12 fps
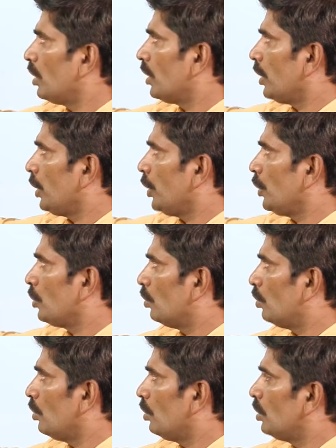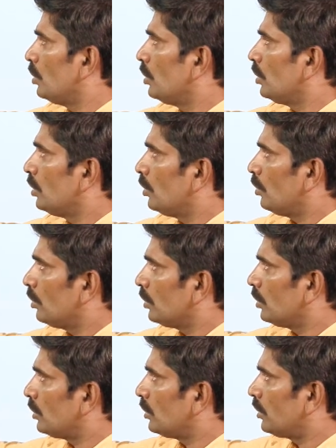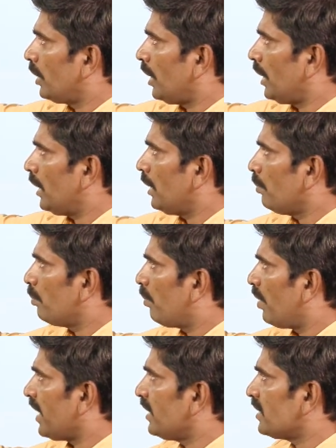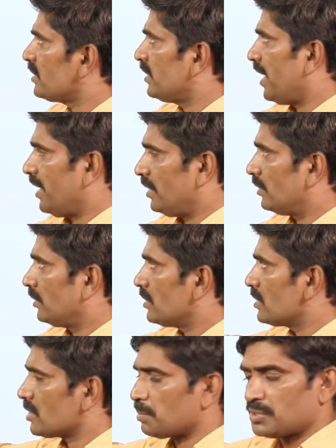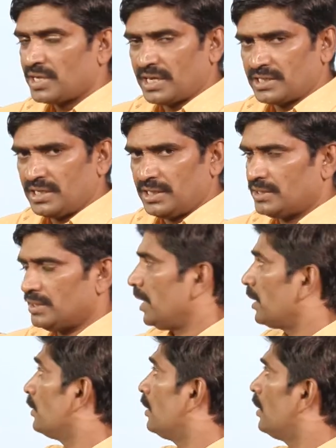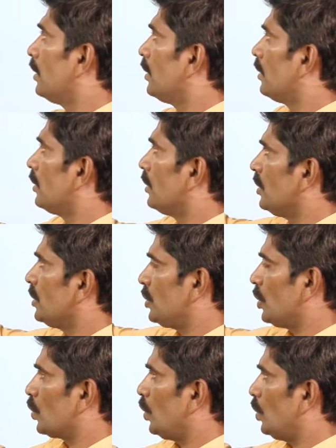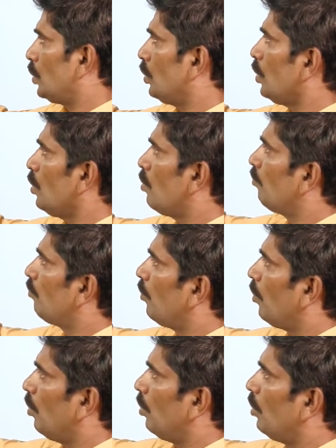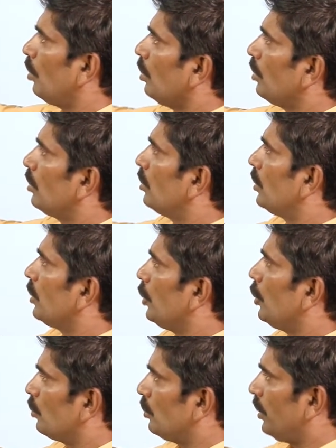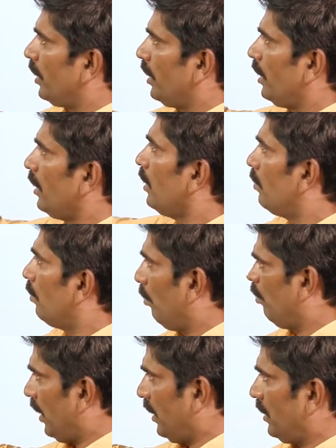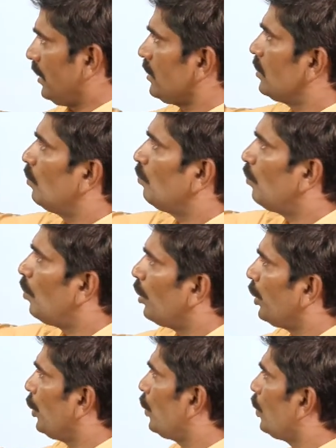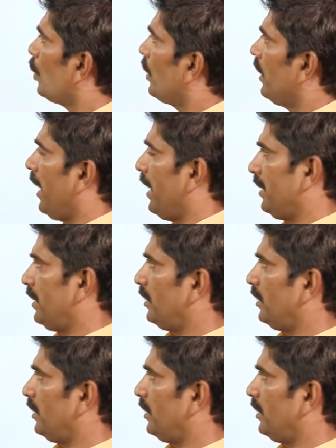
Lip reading: into 3 minus 8, subtraction is here, is equal to 4 into 3 minus 4 into 8.